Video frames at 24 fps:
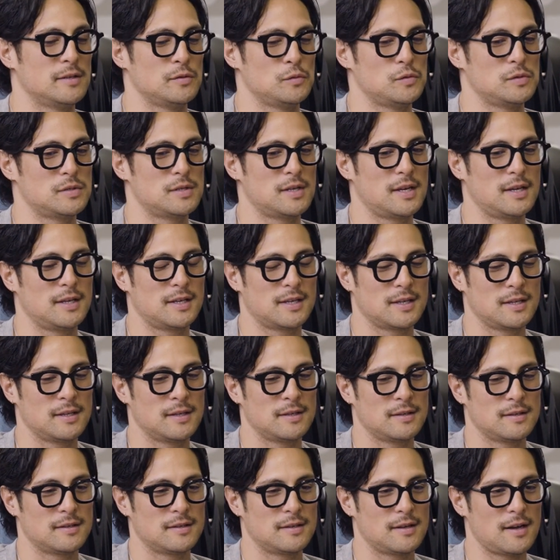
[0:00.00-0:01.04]
It was like,
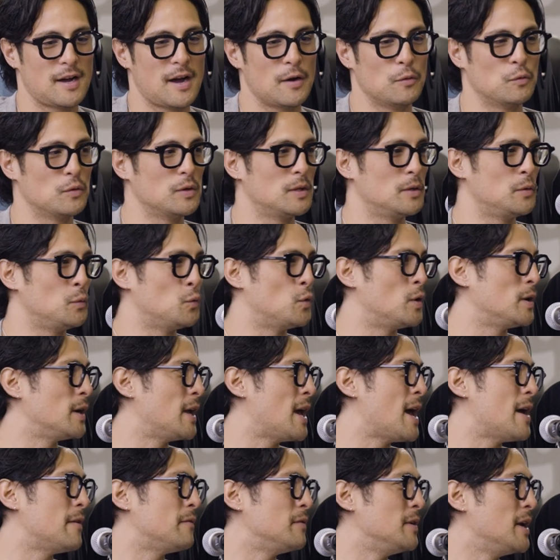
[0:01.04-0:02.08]
I really want to
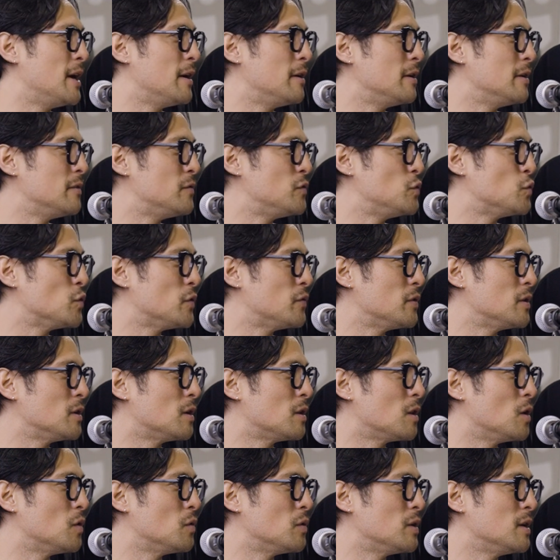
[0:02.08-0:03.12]
have narrative-driven
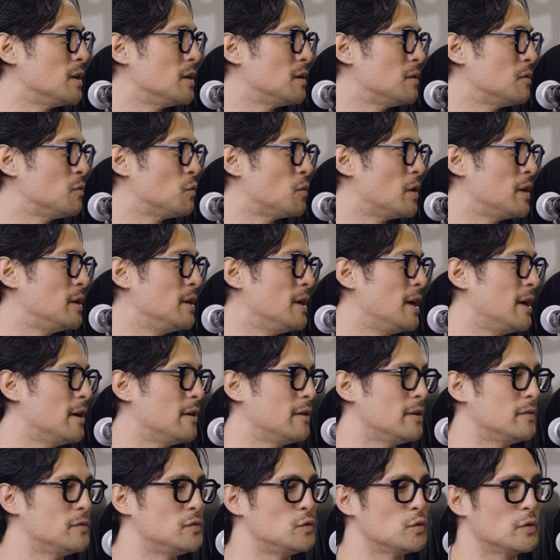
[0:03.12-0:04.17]
clothing, right?
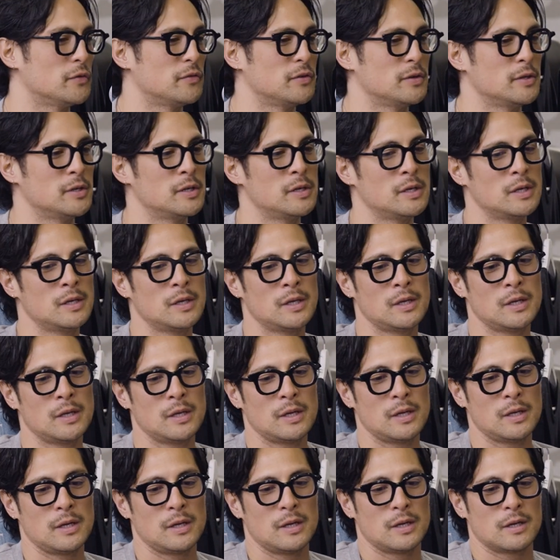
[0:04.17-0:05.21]
Narrative-driven
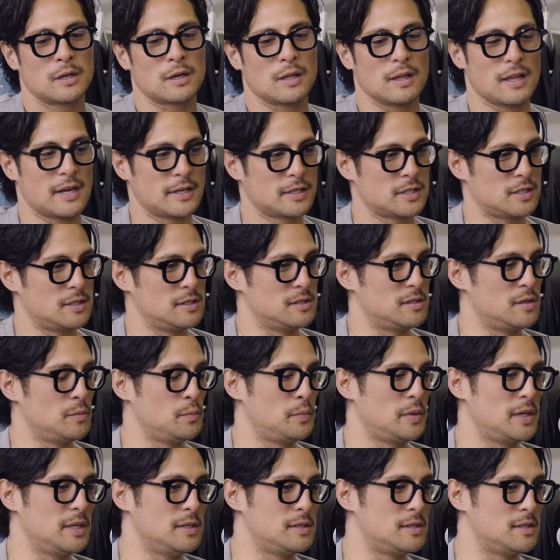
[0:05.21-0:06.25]
collections and
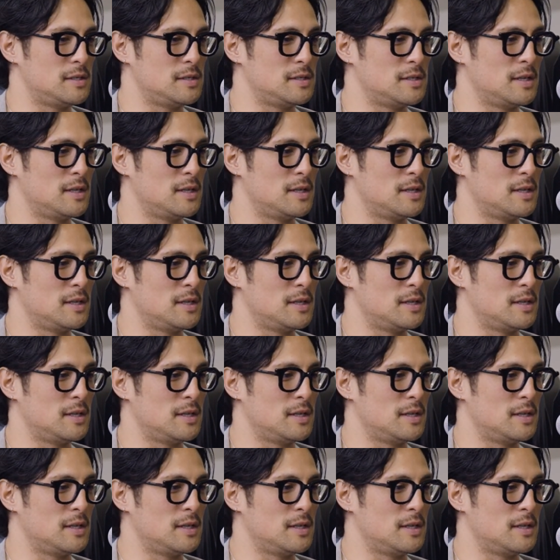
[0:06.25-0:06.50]
pieces.